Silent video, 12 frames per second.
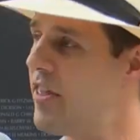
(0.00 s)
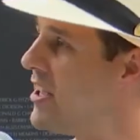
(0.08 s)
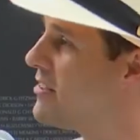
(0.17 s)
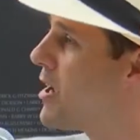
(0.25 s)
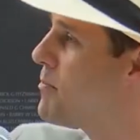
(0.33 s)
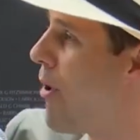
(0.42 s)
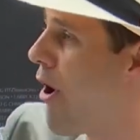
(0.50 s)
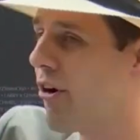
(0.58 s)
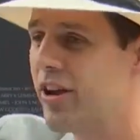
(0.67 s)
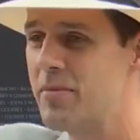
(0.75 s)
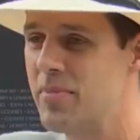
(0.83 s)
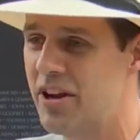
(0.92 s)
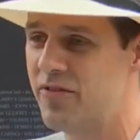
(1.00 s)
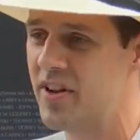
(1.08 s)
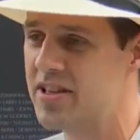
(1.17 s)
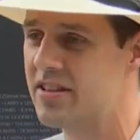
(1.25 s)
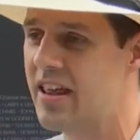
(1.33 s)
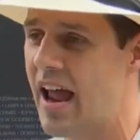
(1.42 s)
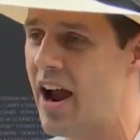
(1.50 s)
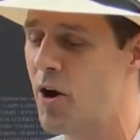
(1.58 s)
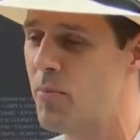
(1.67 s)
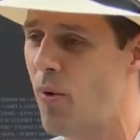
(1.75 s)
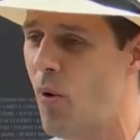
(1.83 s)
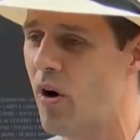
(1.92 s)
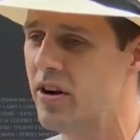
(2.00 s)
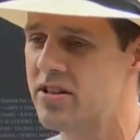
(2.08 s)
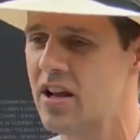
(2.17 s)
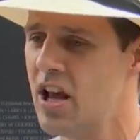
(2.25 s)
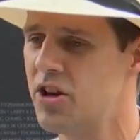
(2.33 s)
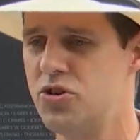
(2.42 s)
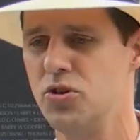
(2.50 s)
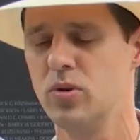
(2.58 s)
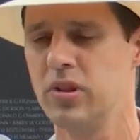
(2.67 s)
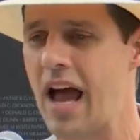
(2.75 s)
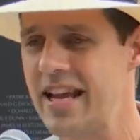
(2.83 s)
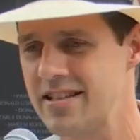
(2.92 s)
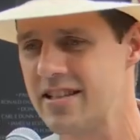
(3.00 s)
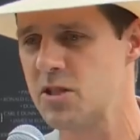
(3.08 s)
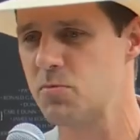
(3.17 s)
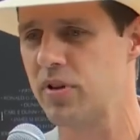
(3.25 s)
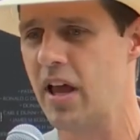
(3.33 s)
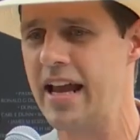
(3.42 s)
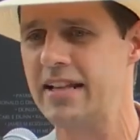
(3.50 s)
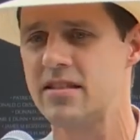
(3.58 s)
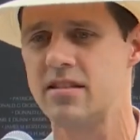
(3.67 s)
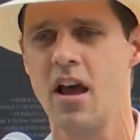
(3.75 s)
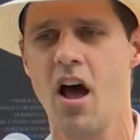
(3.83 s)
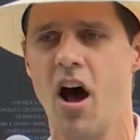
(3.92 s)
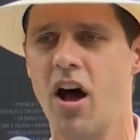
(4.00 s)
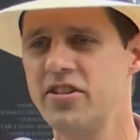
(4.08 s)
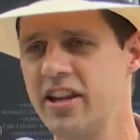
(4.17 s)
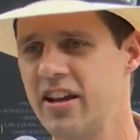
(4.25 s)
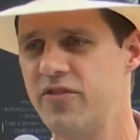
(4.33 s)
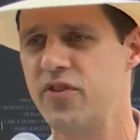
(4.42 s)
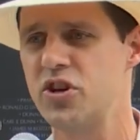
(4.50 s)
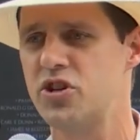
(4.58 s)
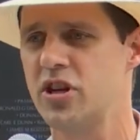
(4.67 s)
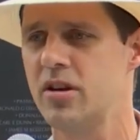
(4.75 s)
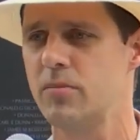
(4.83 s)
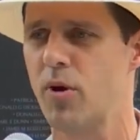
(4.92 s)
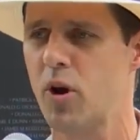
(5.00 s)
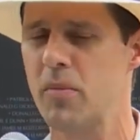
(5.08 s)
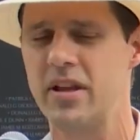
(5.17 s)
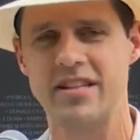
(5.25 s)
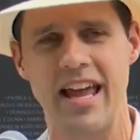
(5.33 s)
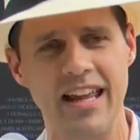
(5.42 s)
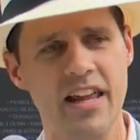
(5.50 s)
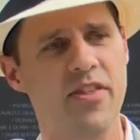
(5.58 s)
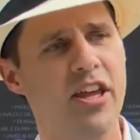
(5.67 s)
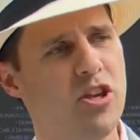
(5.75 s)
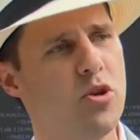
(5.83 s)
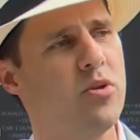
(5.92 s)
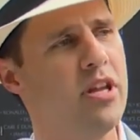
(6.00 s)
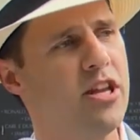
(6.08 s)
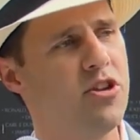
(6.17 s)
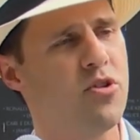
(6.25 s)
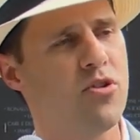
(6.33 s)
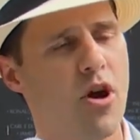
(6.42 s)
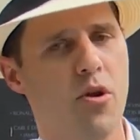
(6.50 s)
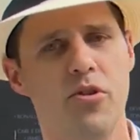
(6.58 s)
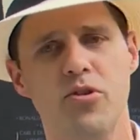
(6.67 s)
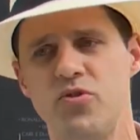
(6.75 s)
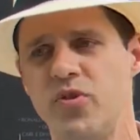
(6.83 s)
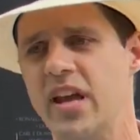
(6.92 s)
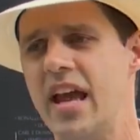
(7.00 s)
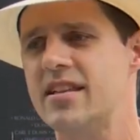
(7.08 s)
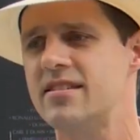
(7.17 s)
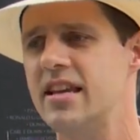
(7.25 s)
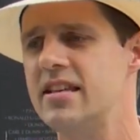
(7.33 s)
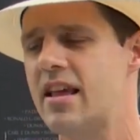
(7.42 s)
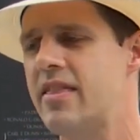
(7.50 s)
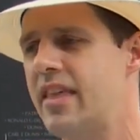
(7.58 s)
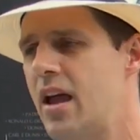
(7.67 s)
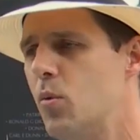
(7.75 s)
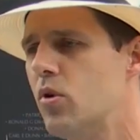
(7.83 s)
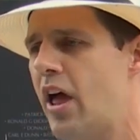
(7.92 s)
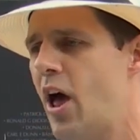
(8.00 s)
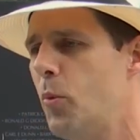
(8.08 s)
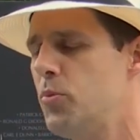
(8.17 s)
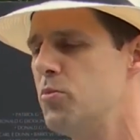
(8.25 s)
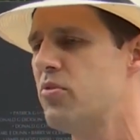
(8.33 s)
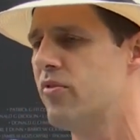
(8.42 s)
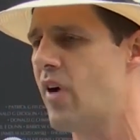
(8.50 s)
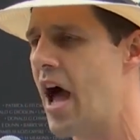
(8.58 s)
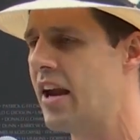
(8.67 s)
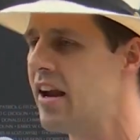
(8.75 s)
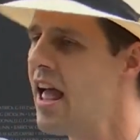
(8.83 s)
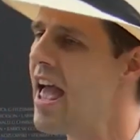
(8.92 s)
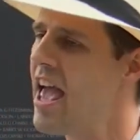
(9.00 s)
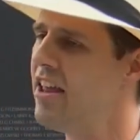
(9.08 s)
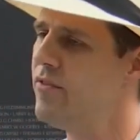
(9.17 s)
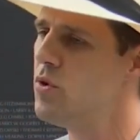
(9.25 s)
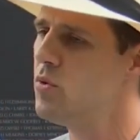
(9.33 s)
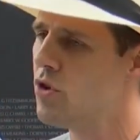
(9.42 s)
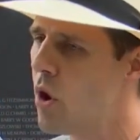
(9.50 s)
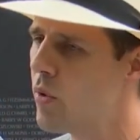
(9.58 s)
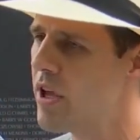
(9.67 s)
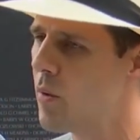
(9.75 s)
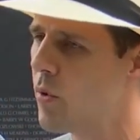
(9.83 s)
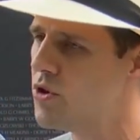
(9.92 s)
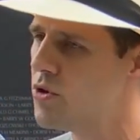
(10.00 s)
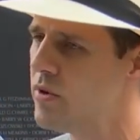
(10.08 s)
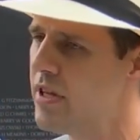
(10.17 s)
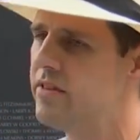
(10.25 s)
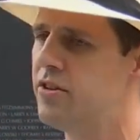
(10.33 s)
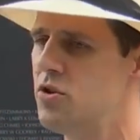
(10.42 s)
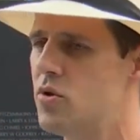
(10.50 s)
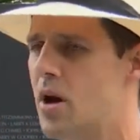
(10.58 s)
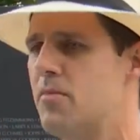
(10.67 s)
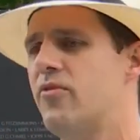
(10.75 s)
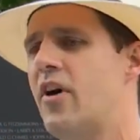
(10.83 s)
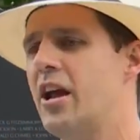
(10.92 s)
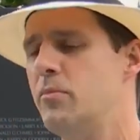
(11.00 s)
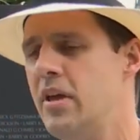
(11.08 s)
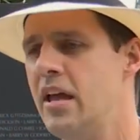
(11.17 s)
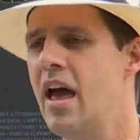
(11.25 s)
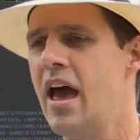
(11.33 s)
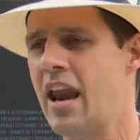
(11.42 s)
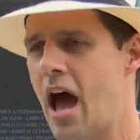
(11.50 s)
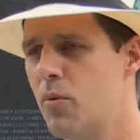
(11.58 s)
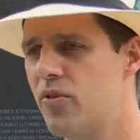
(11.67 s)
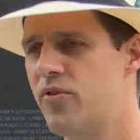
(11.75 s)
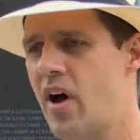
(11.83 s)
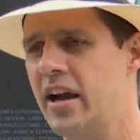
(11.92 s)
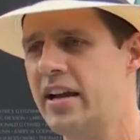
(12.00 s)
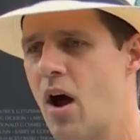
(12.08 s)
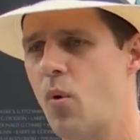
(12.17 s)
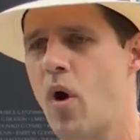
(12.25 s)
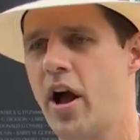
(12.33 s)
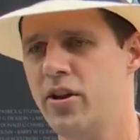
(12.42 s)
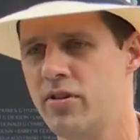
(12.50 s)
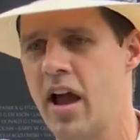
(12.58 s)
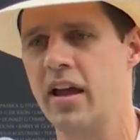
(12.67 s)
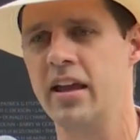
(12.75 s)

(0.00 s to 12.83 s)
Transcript: things like parking benefits at the airport, to license plates, hunting and fishing permits, anything you need, you can go to those VACs and they will help you provide it. And if you don't get what you need, then you come find me and I will find out why you're not